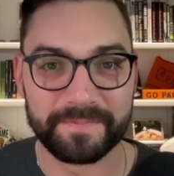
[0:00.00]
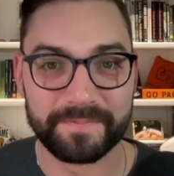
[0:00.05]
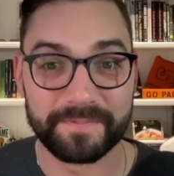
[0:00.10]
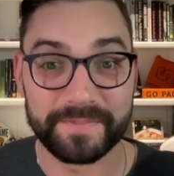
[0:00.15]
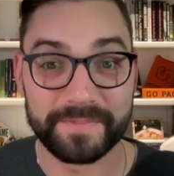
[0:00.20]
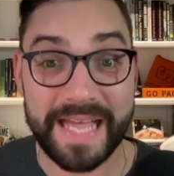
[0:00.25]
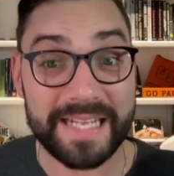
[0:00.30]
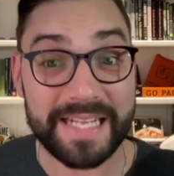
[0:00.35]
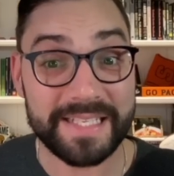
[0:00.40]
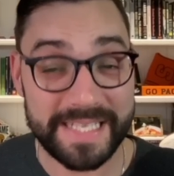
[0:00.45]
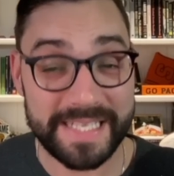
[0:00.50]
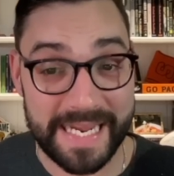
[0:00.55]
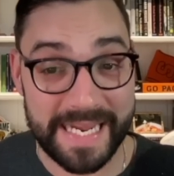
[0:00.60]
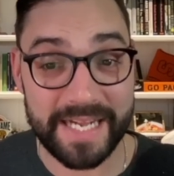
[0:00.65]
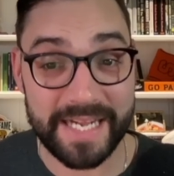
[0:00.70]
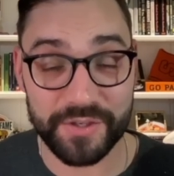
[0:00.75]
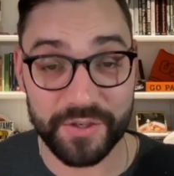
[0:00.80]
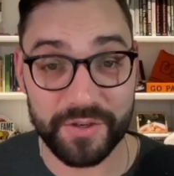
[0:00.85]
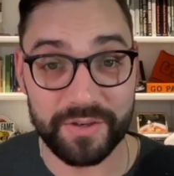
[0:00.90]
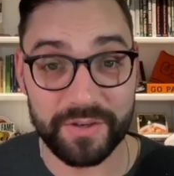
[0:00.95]
That's the
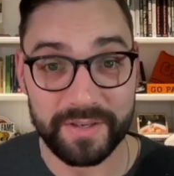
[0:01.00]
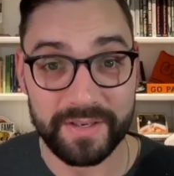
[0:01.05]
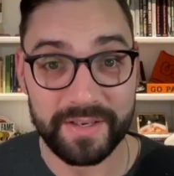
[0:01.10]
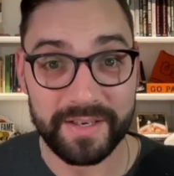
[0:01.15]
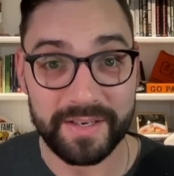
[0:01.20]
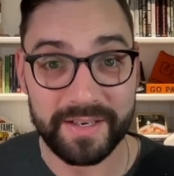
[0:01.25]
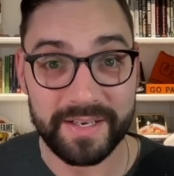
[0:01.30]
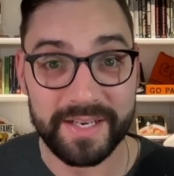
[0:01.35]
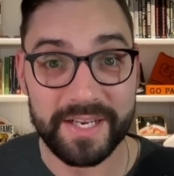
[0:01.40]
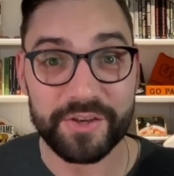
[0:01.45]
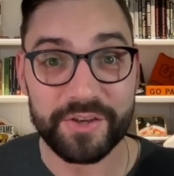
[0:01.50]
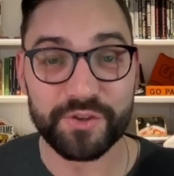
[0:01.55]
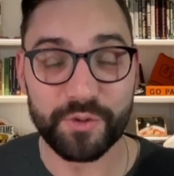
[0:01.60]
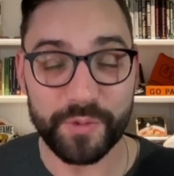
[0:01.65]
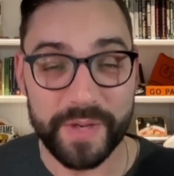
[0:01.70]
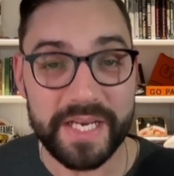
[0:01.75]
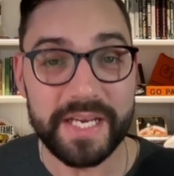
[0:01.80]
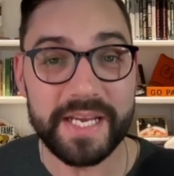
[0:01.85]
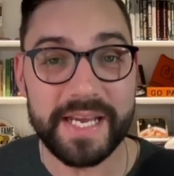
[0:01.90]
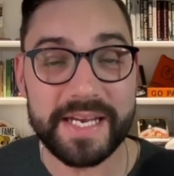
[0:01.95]
answer. So
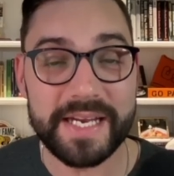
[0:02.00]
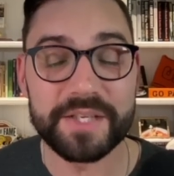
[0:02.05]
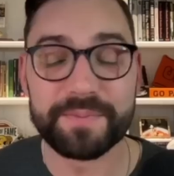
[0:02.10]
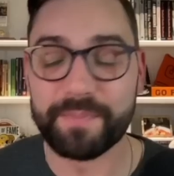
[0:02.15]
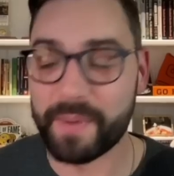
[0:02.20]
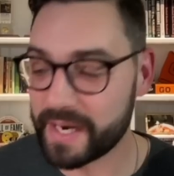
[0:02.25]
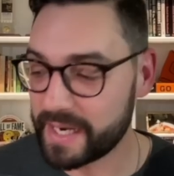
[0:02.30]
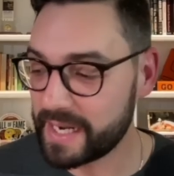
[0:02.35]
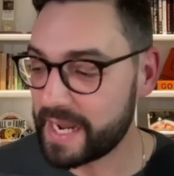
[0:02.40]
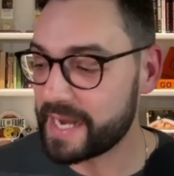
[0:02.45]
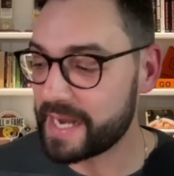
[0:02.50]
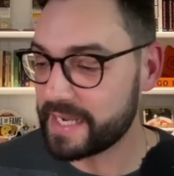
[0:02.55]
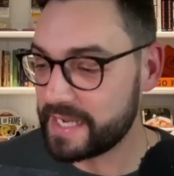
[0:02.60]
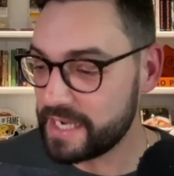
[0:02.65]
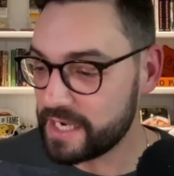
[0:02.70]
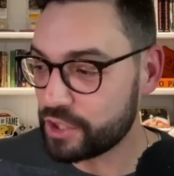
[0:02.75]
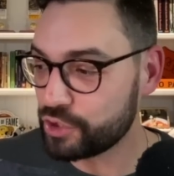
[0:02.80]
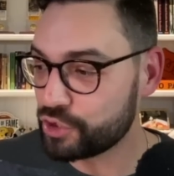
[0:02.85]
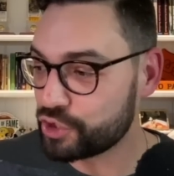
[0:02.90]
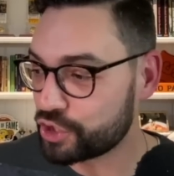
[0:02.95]
he could get his money and
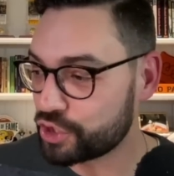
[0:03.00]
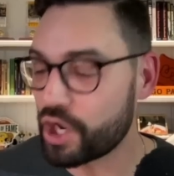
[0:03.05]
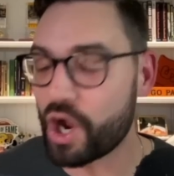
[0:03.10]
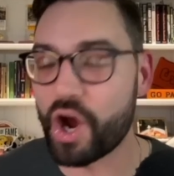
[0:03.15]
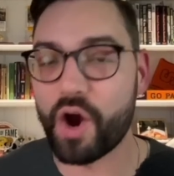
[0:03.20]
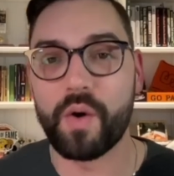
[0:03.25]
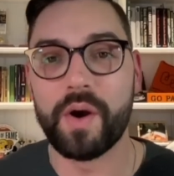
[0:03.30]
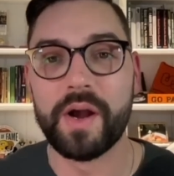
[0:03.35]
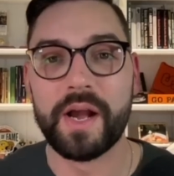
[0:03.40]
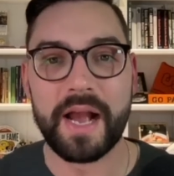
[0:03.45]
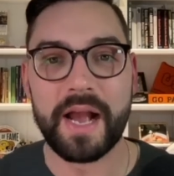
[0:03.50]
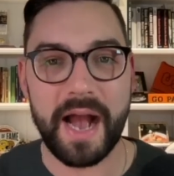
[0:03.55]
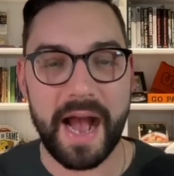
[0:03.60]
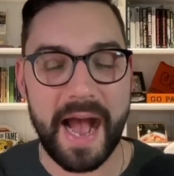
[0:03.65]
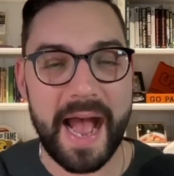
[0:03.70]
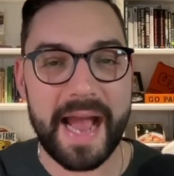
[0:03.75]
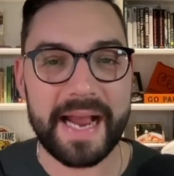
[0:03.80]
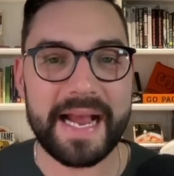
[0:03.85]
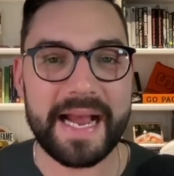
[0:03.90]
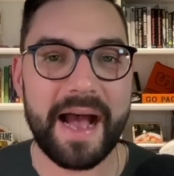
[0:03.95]
he could show
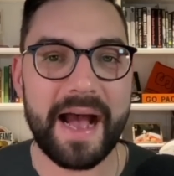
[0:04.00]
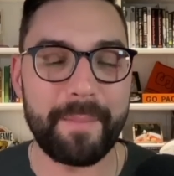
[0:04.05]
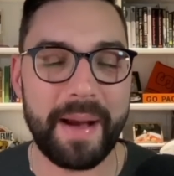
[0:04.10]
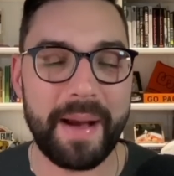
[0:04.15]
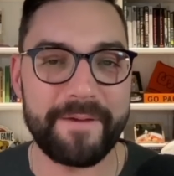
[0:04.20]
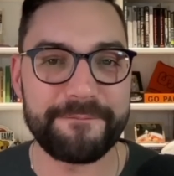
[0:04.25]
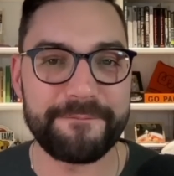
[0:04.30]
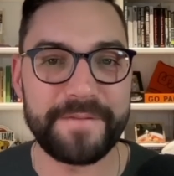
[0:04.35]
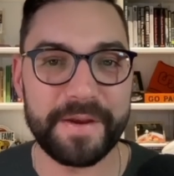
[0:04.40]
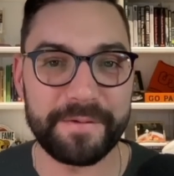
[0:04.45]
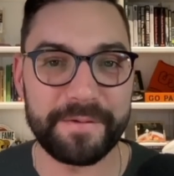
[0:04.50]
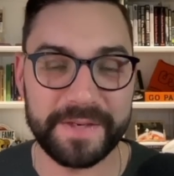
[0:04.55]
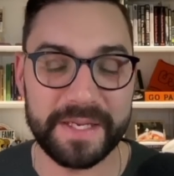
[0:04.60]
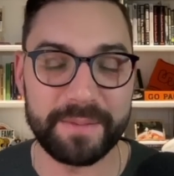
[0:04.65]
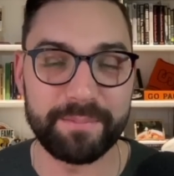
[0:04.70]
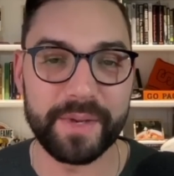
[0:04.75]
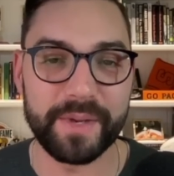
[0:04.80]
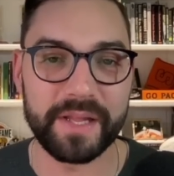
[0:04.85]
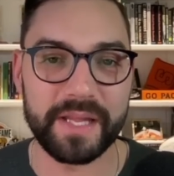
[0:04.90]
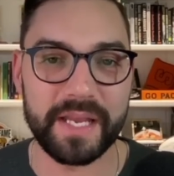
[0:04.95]
I got my $50
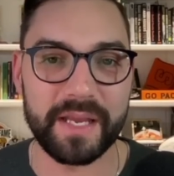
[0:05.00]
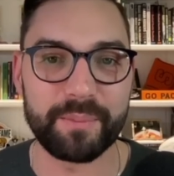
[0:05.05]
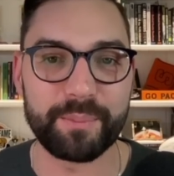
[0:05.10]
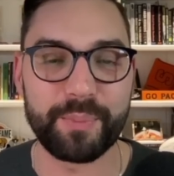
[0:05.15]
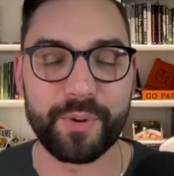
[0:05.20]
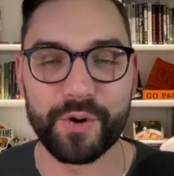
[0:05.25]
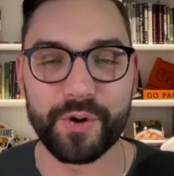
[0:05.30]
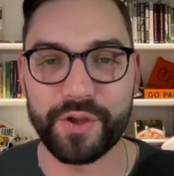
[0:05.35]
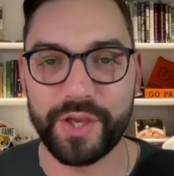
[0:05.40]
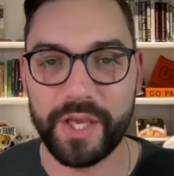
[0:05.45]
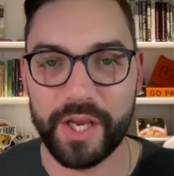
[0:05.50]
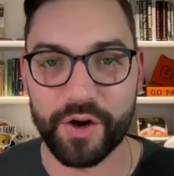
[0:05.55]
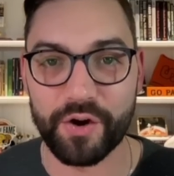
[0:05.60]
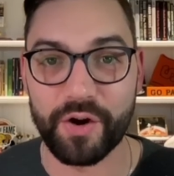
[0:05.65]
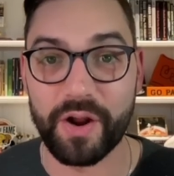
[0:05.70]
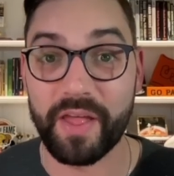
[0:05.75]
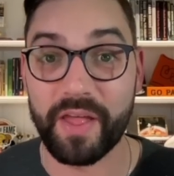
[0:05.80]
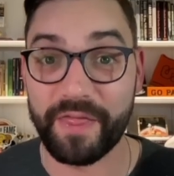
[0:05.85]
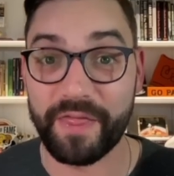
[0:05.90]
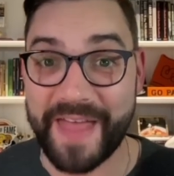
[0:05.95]
million per
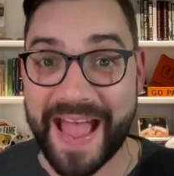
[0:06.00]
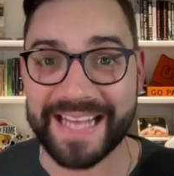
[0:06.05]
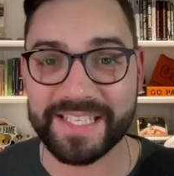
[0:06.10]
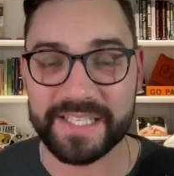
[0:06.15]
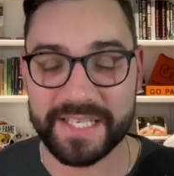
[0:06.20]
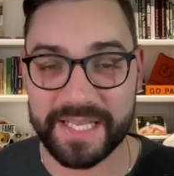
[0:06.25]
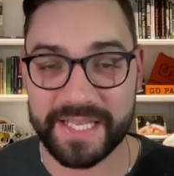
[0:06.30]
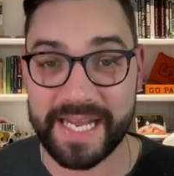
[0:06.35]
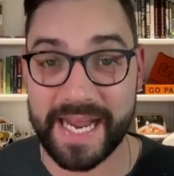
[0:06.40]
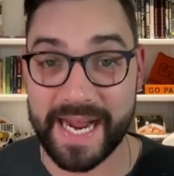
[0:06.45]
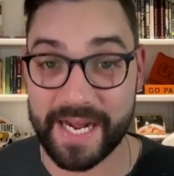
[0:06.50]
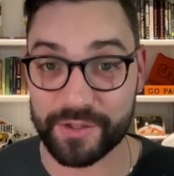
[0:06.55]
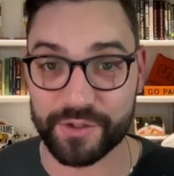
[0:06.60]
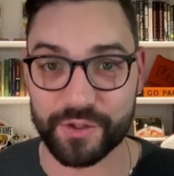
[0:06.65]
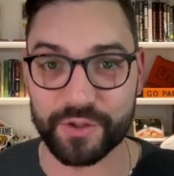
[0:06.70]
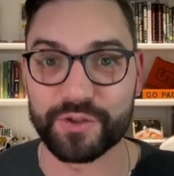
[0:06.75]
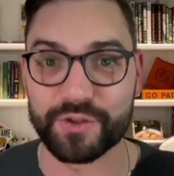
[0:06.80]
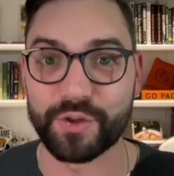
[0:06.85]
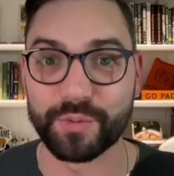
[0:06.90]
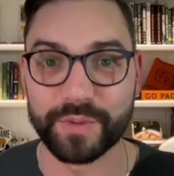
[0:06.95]
year. That's the
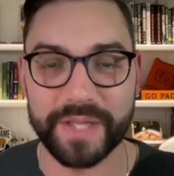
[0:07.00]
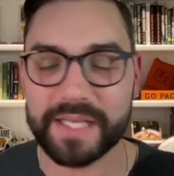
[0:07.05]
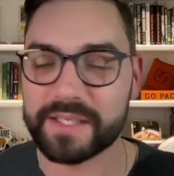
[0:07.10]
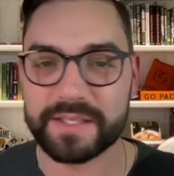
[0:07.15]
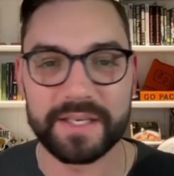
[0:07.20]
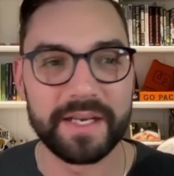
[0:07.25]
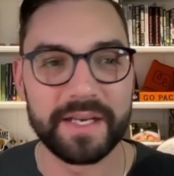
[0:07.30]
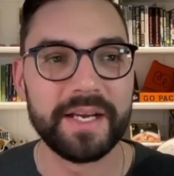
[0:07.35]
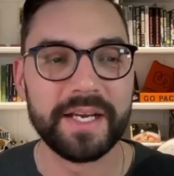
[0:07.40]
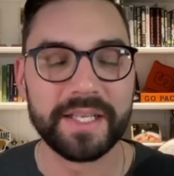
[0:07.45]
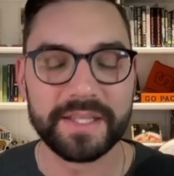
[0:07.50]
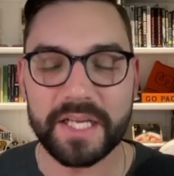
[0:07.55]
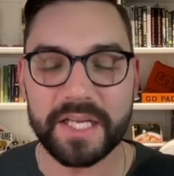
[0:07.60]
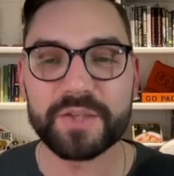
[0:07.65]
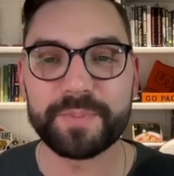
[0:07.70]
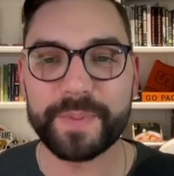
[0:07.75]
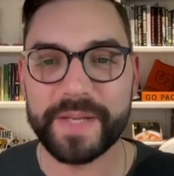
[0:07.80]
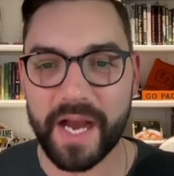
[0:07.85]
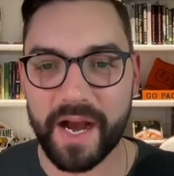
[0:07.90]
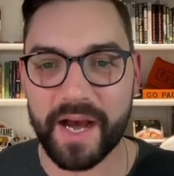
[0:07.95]
answer. So let's
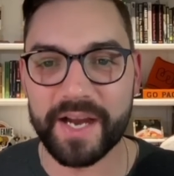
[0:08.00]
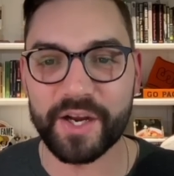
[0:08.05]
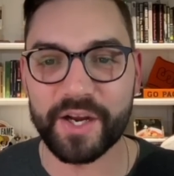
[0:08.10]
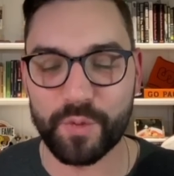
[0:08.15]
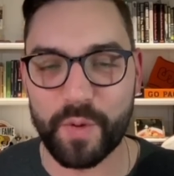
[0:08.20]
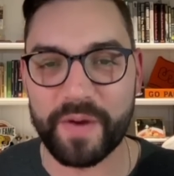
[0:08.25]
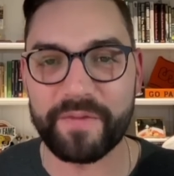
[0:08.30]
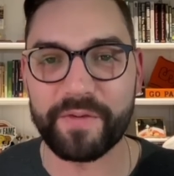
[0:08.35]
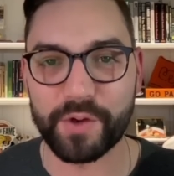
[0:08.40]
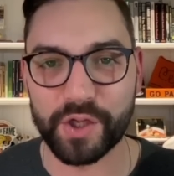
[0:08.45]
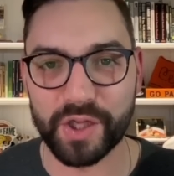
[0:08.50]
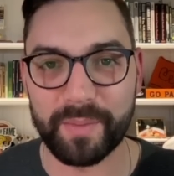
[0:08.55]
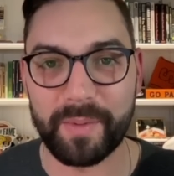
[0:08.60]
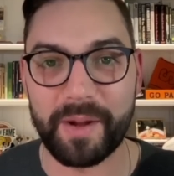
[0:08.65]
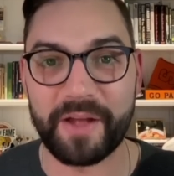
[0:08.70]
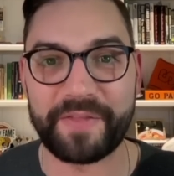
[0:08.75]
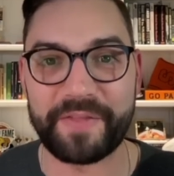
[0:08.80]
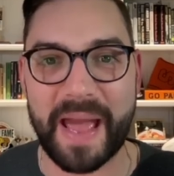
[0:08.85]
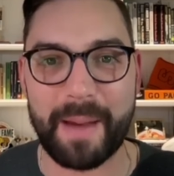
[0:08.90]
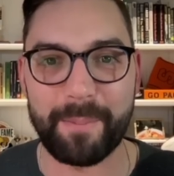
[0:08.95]
be unequivocal
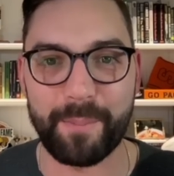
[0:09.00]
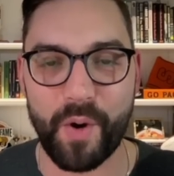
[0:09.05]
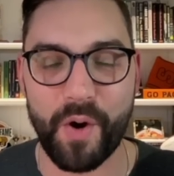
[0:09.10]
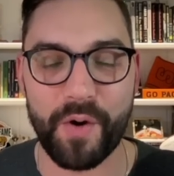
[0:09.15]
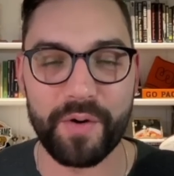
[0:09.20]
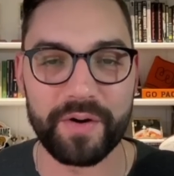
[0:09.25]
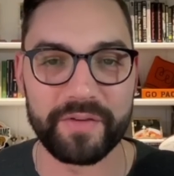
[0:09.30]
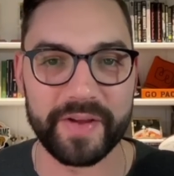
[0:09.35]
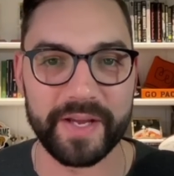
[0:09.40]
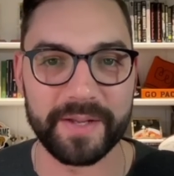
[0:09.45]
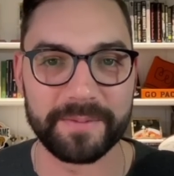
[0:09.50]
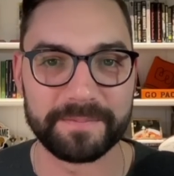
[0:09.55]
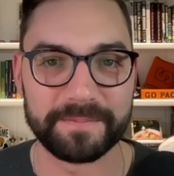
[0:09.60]
about that part of it.